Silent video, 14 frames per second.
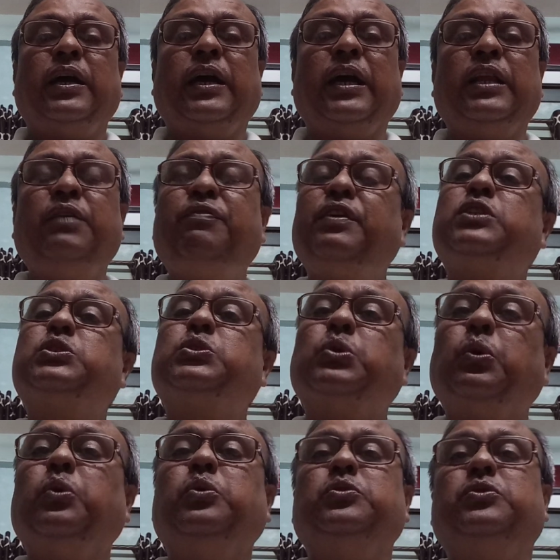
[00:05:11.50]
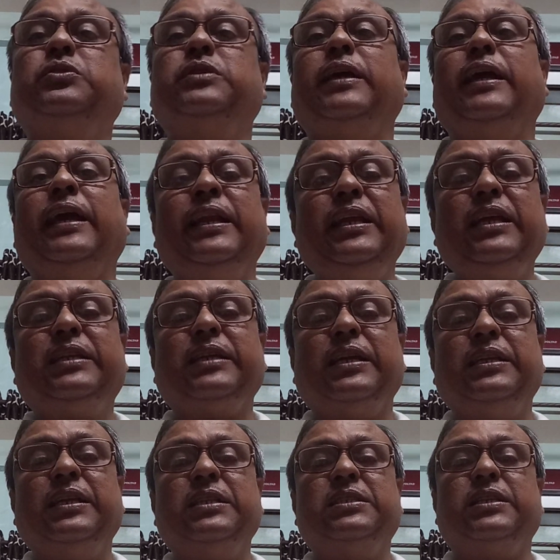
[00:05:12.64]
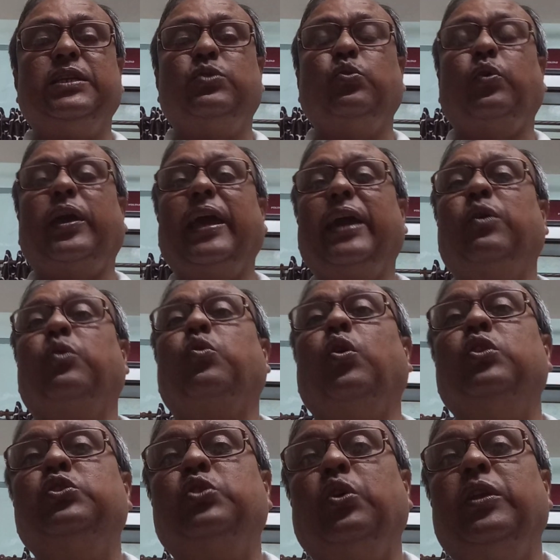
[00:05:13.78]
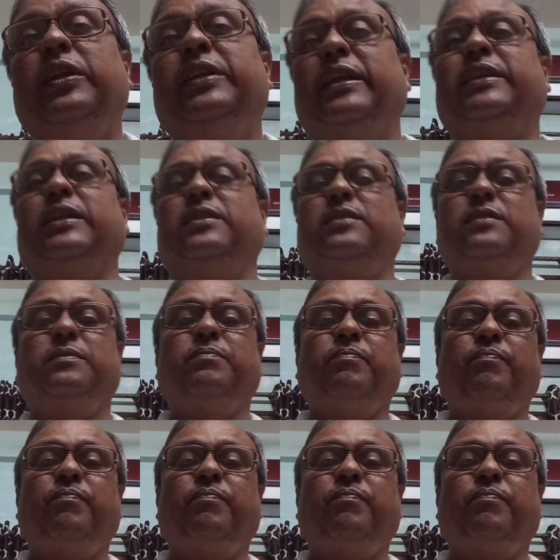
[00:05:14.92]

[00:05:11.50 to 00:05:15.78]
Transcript: and if it shows any tendency to cake or consolidate it